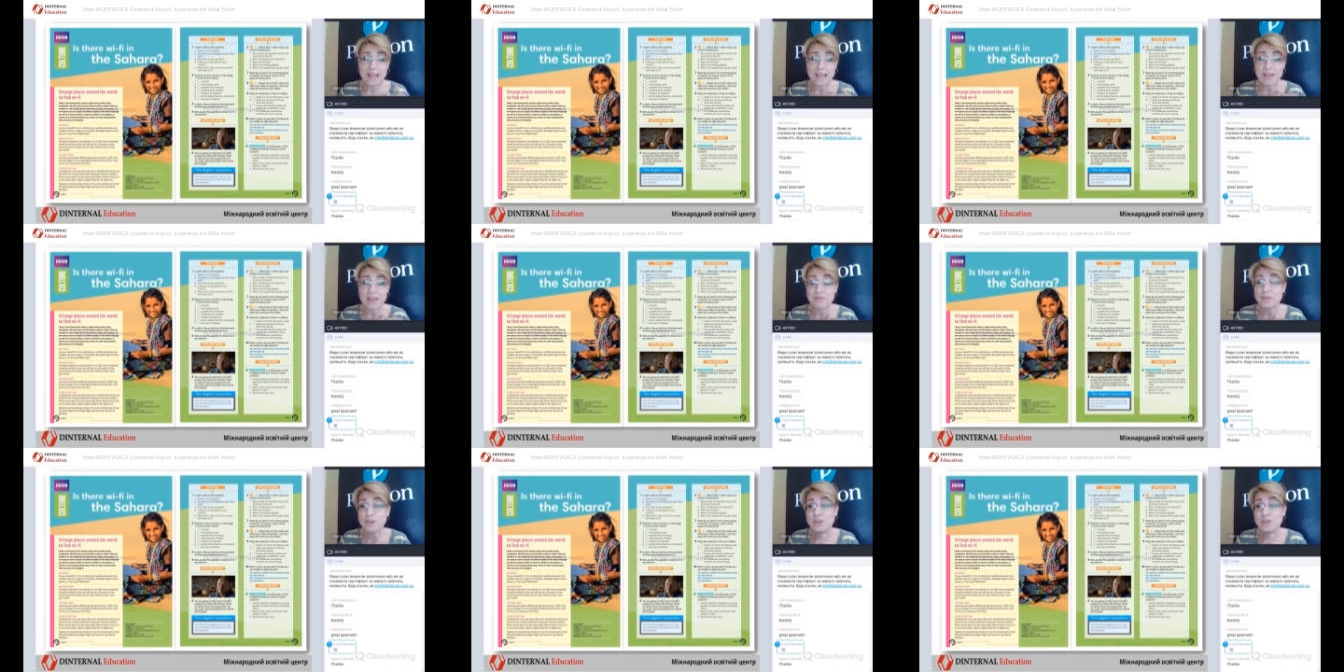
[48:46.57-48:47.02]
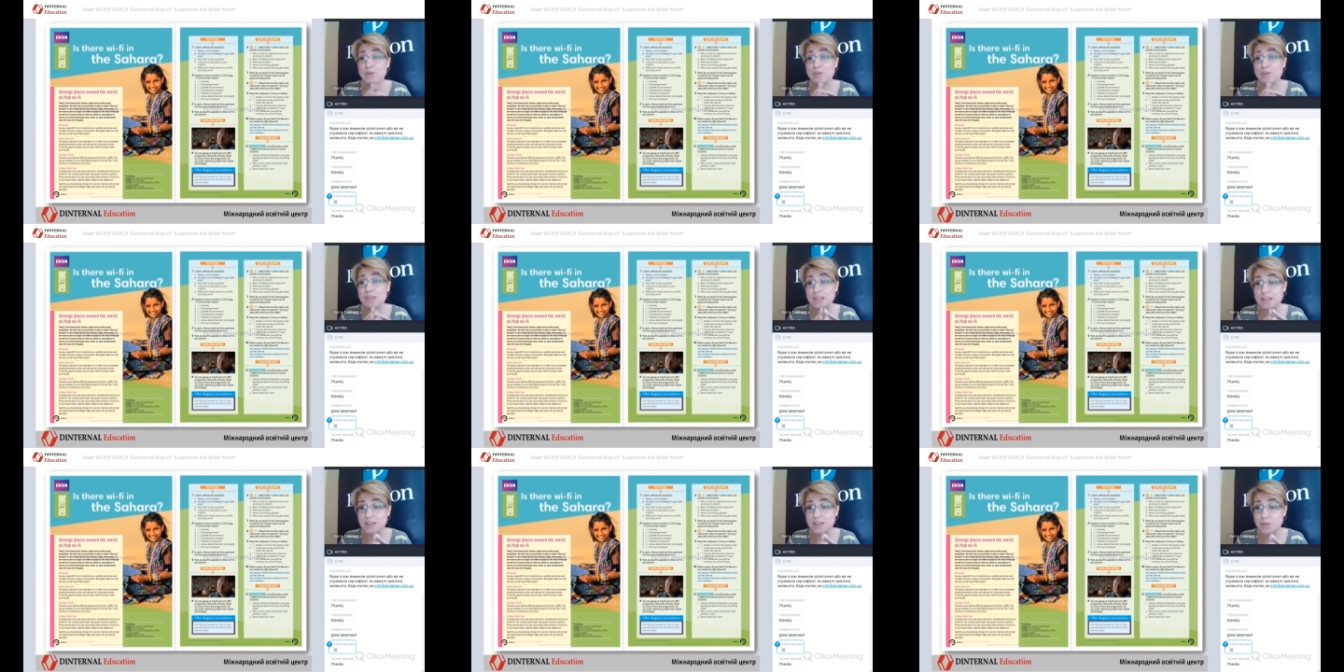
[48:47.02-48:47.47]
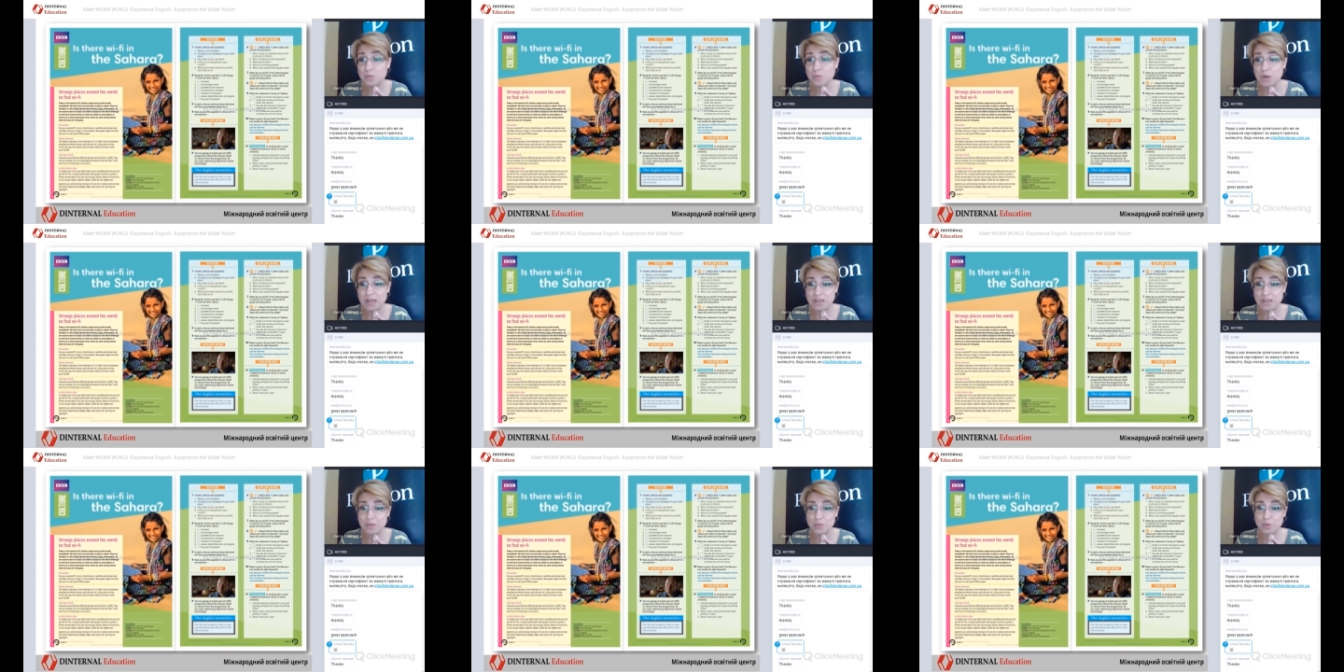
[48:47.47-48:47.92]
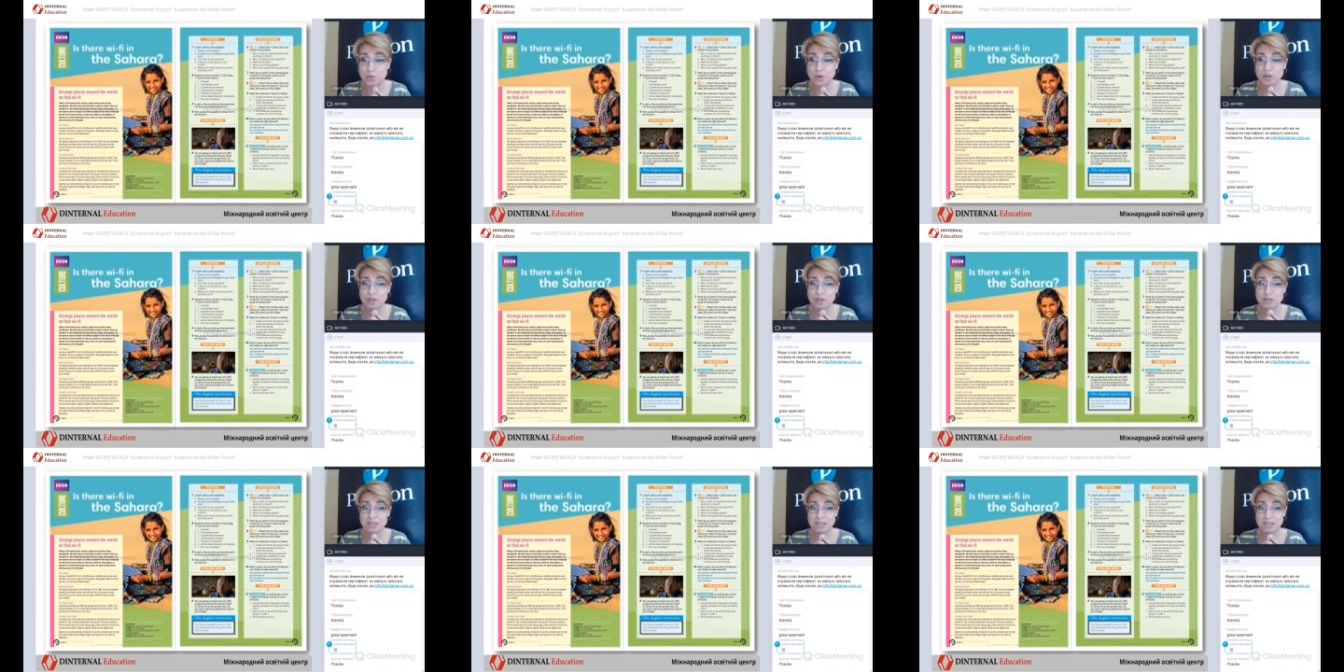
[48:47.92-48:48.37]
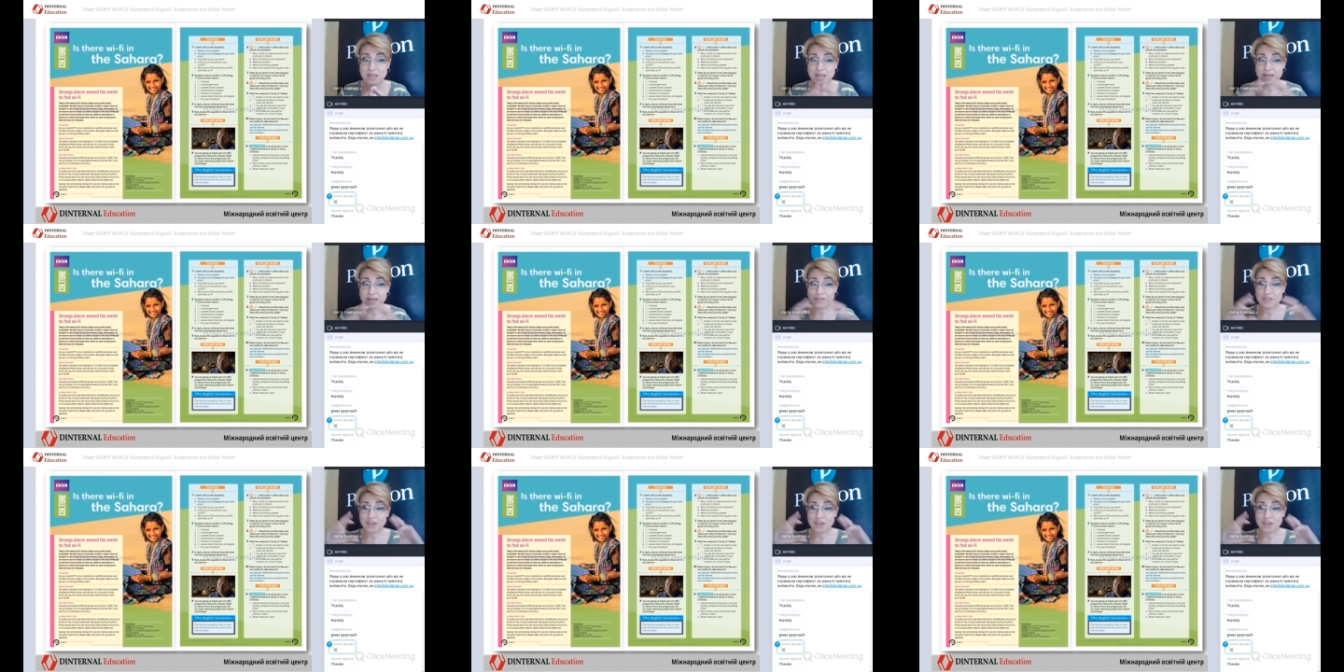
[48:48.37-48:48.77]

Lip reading: every unit in Wider World